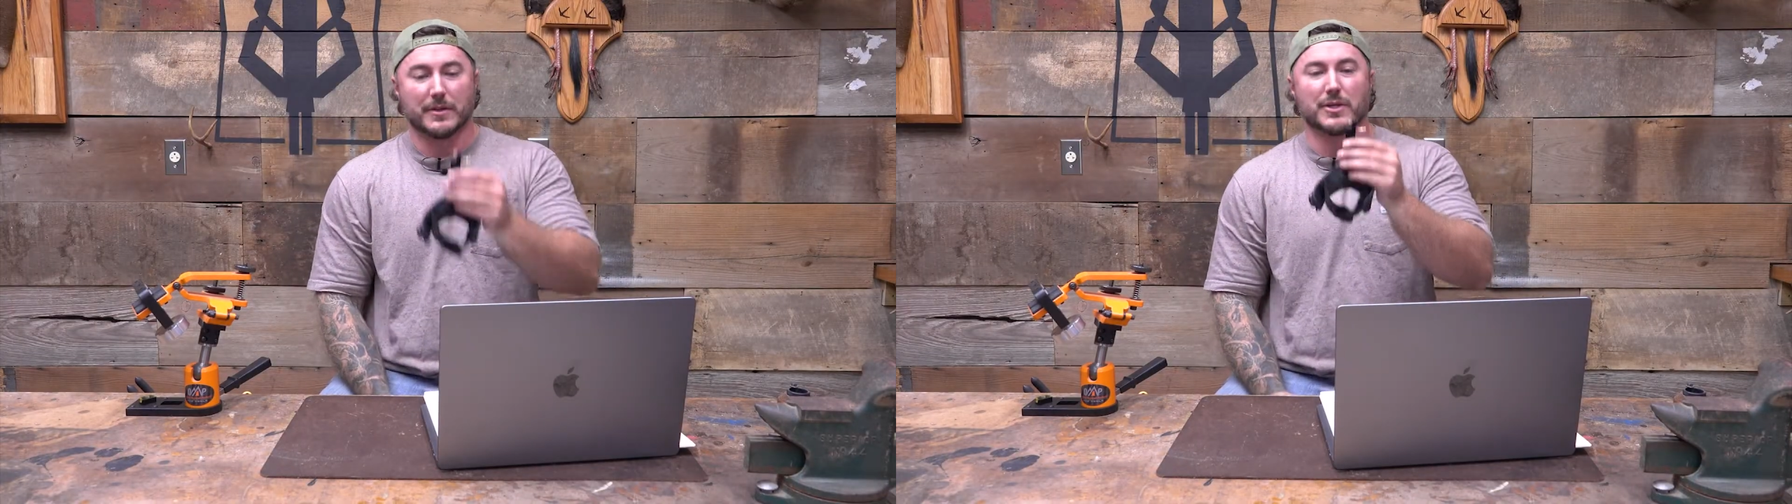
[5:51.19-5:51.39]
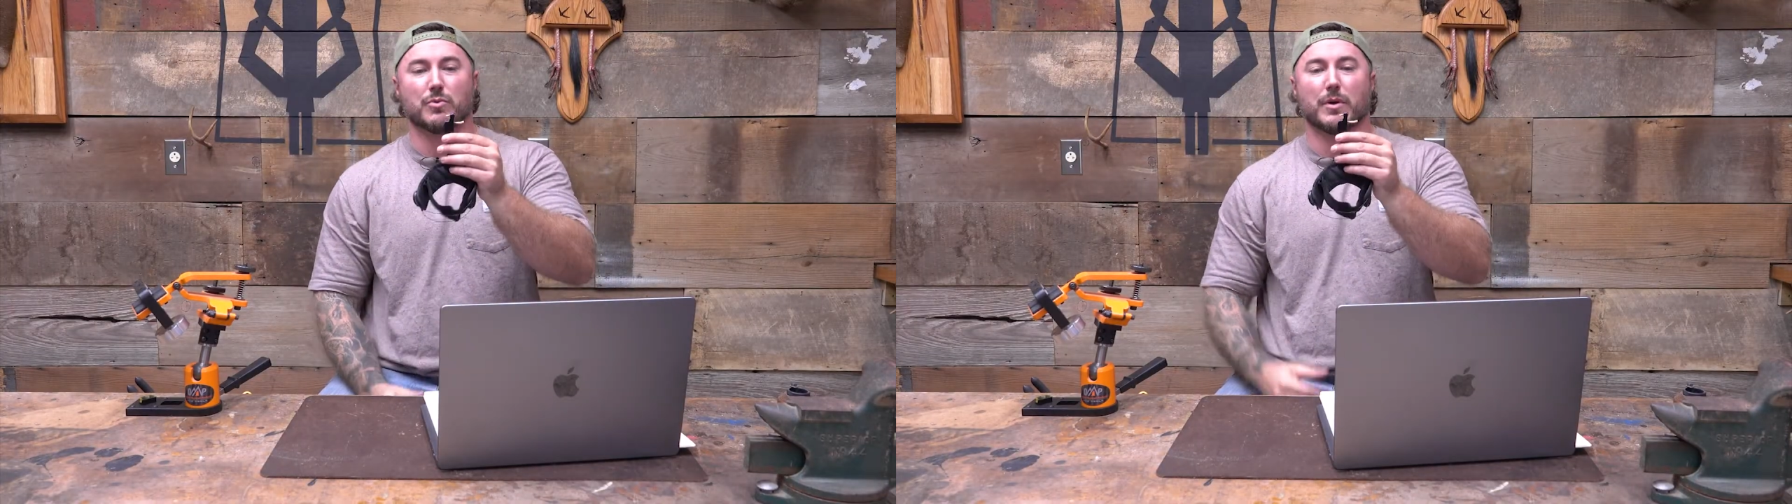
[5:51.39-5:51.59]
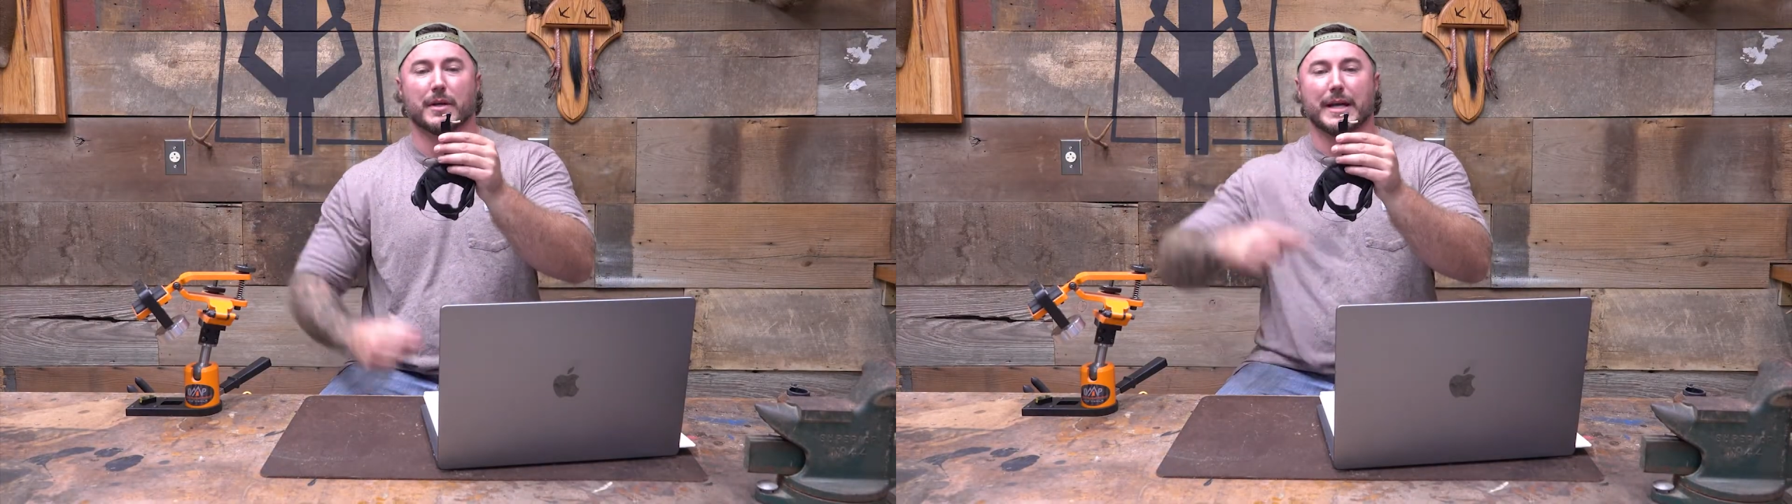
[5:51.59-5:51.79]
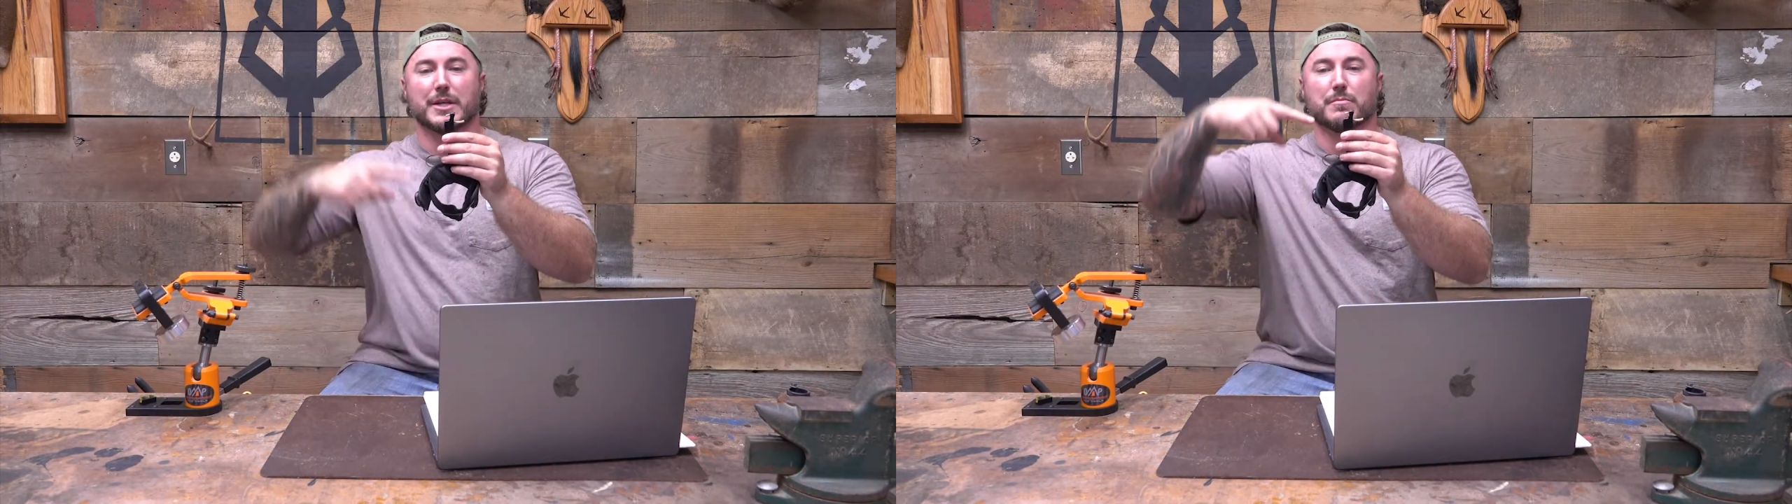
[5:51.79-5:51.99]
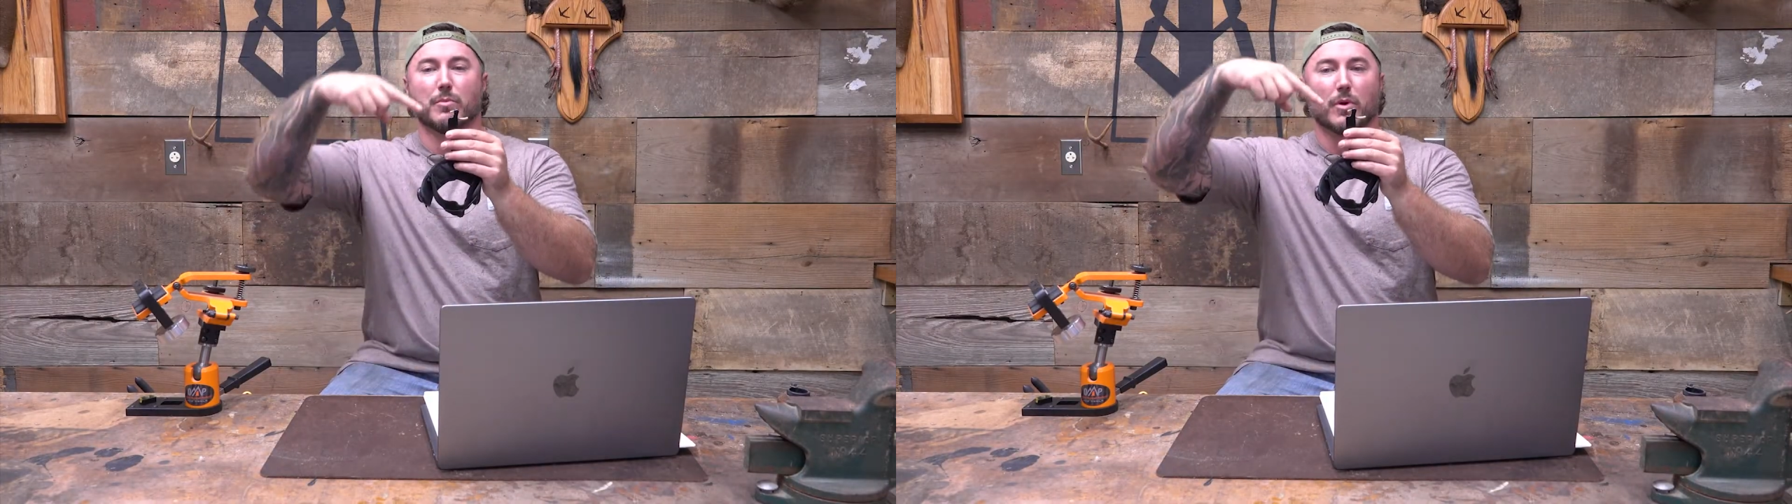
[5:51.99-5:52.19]
this one
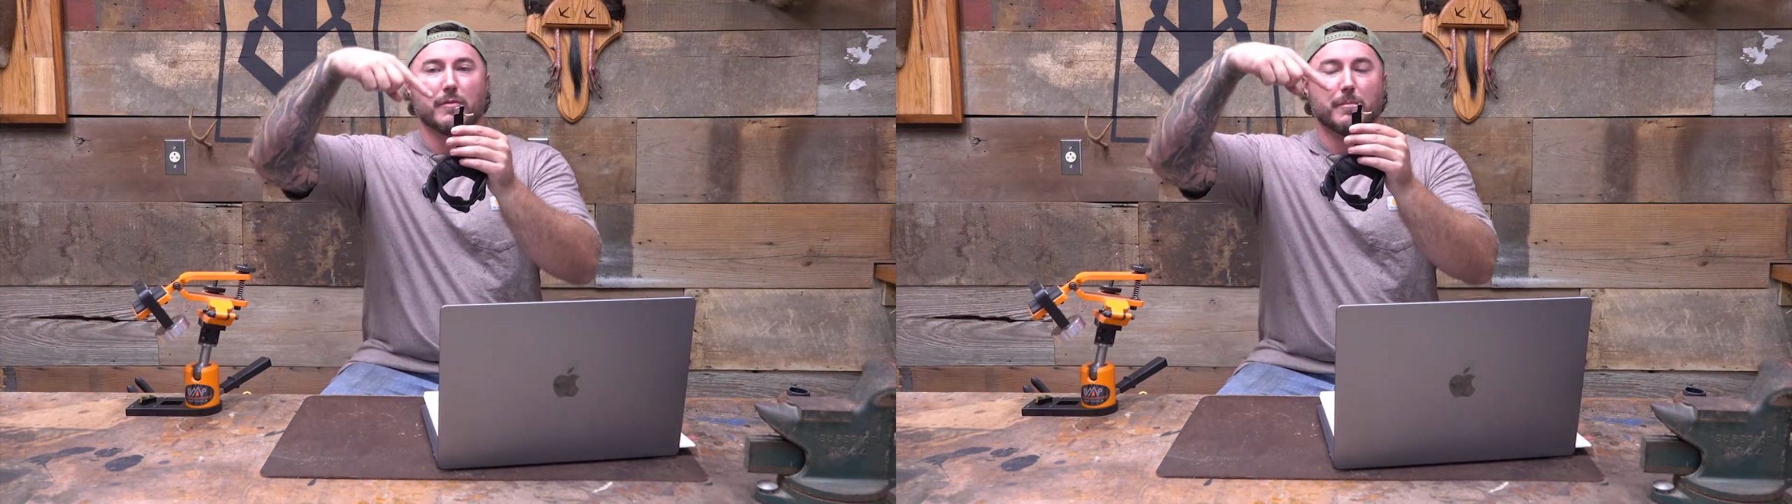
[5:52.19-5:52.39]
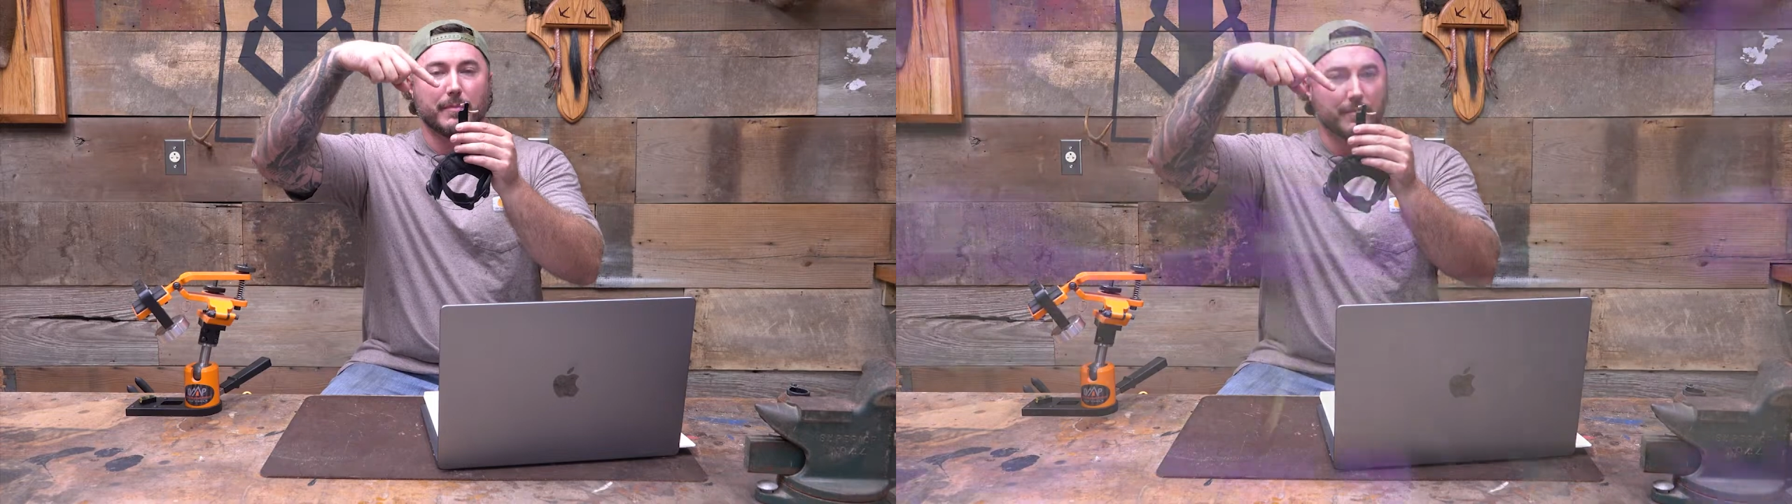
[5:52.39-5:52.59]
is more of a,